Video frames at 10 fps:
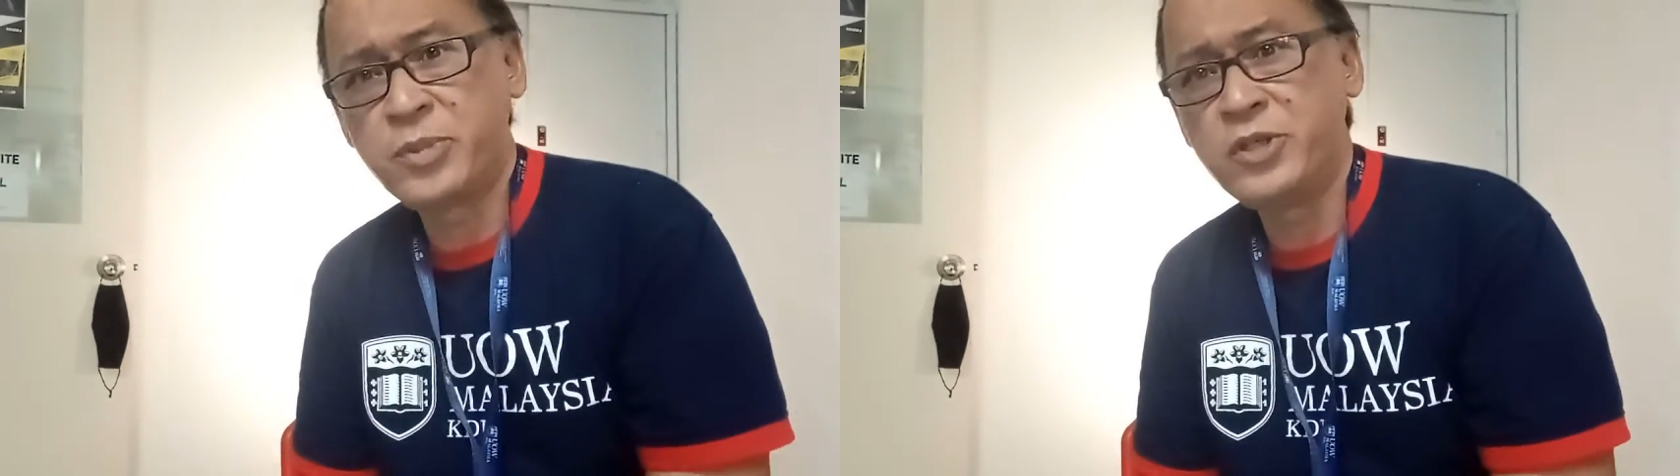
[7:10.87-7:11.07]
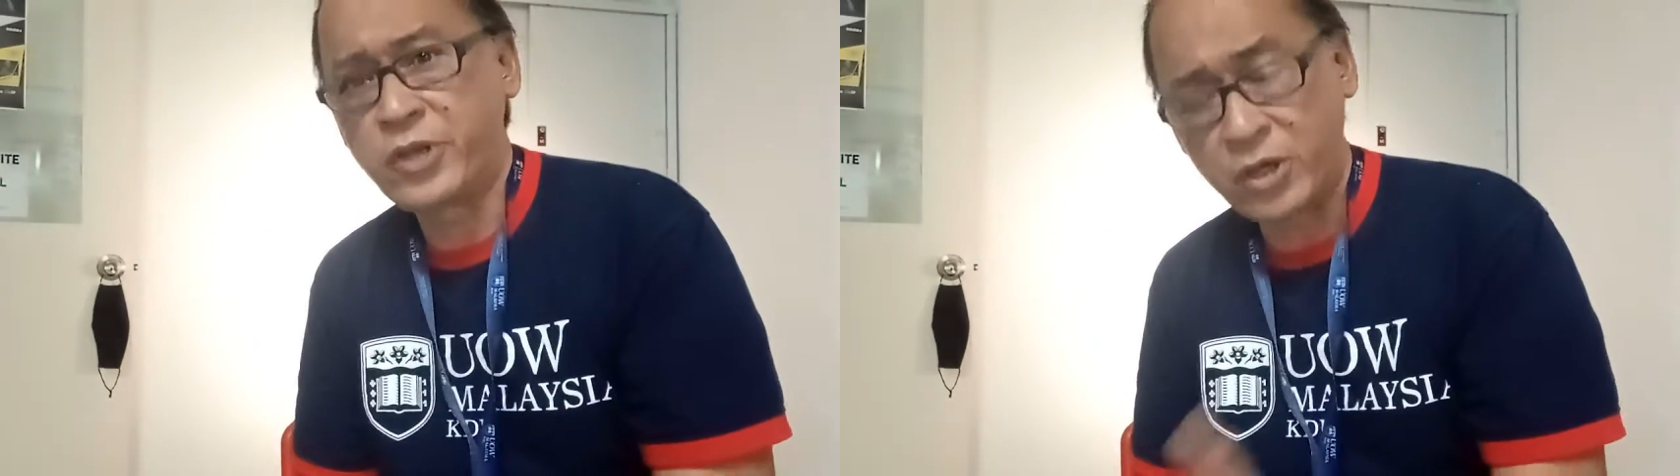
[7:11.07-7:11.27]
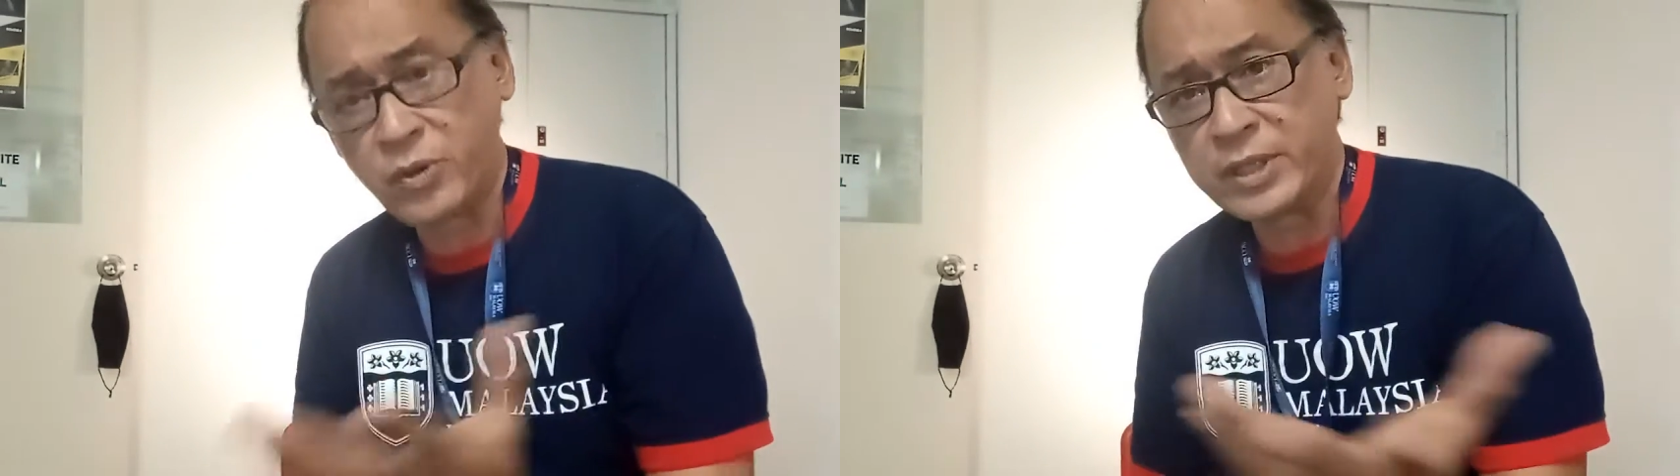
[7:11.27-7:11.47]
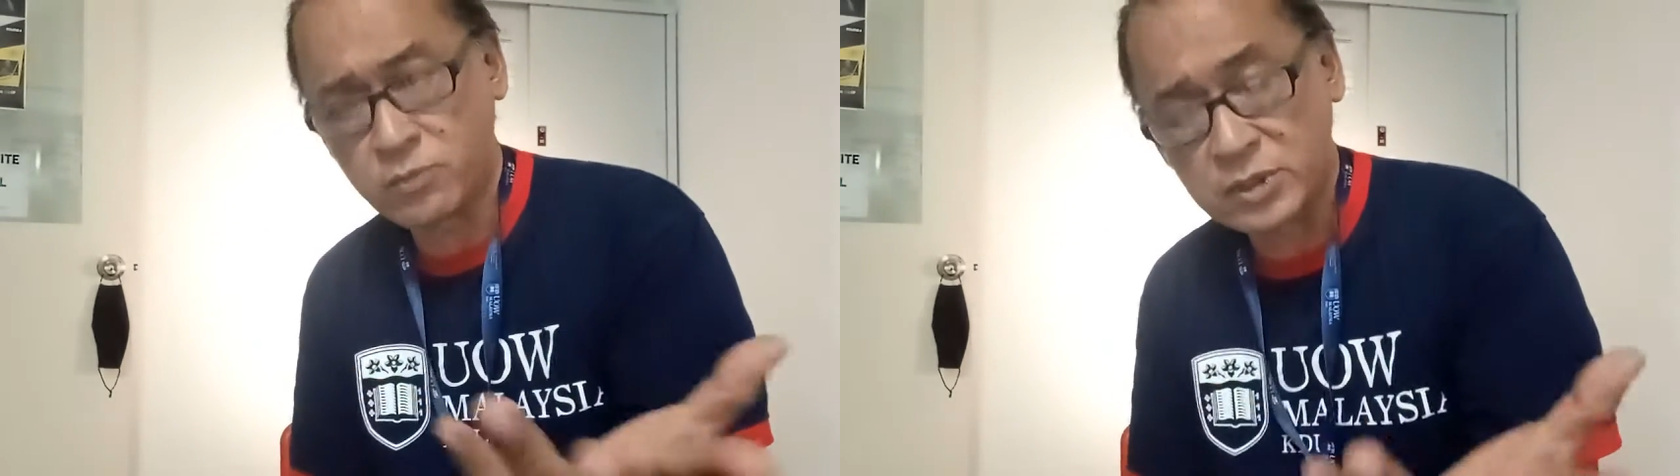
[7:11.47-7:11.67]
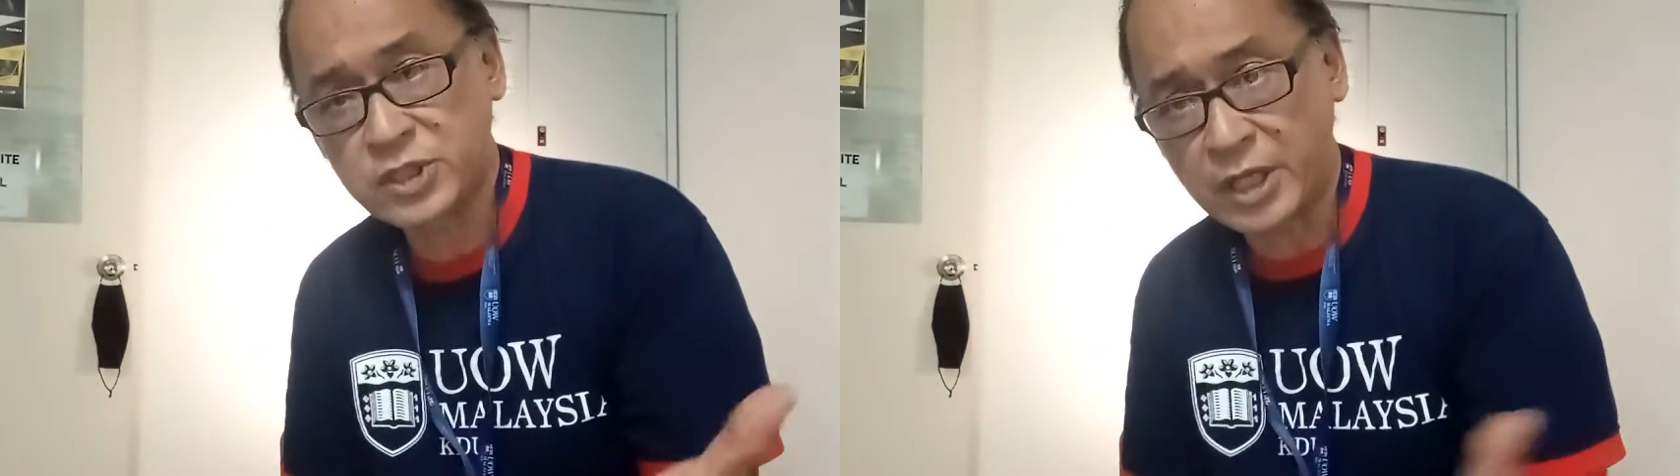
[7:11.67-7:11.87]
You can go and
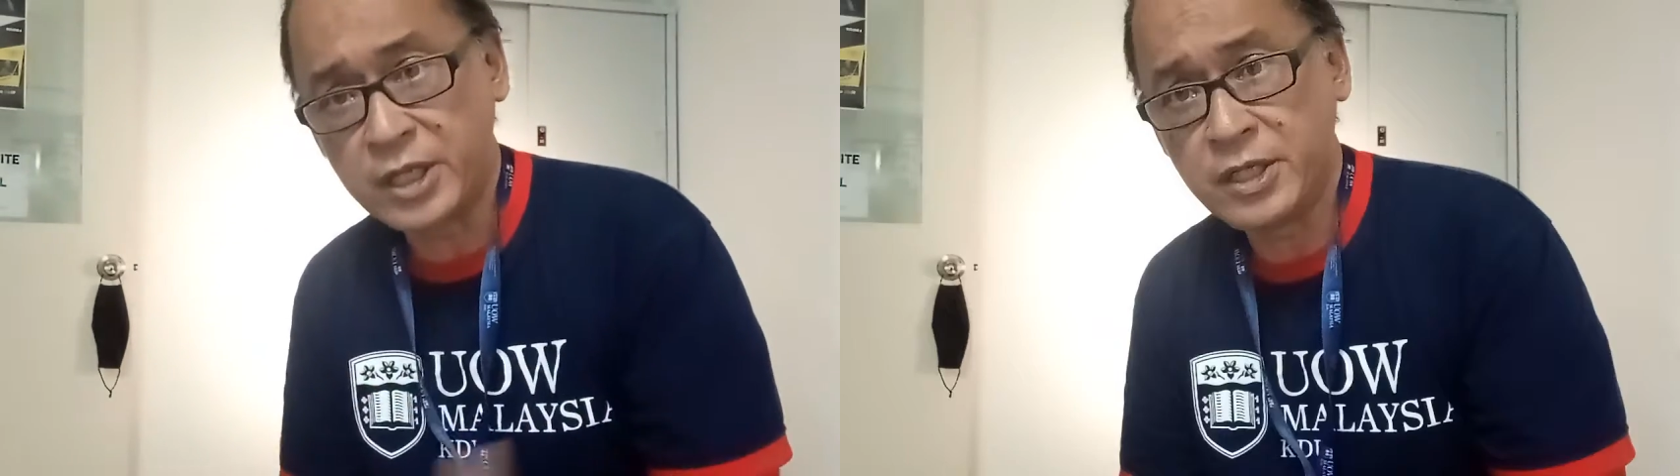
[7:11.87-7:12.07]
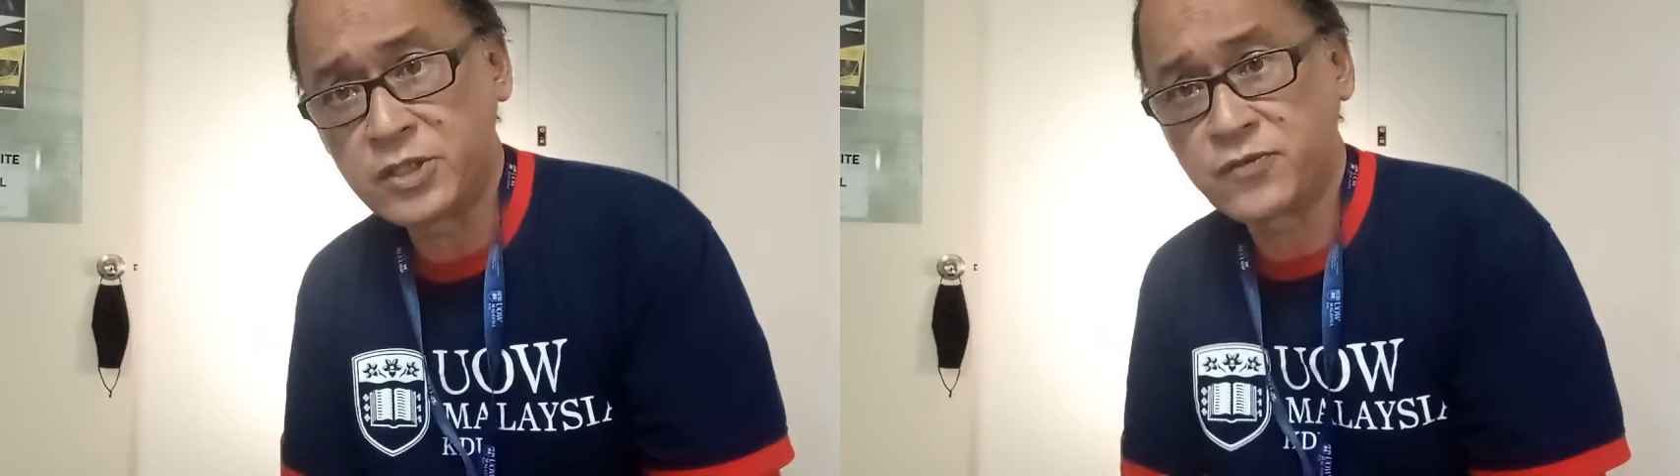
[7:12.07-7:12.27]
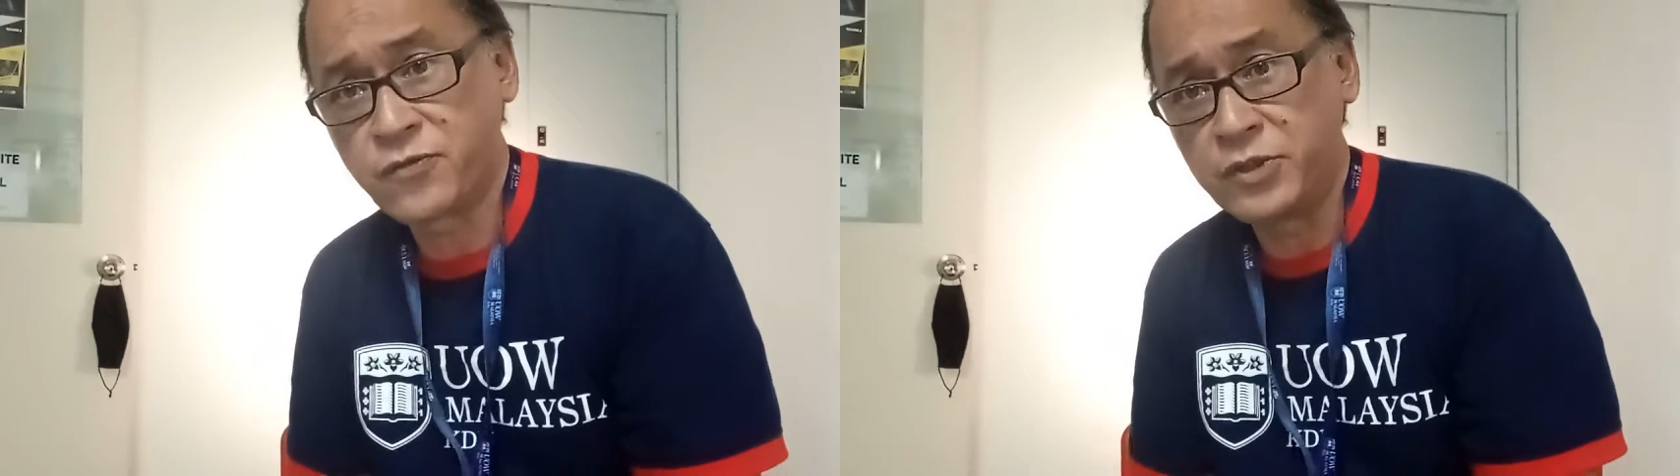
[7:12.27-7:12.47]
study these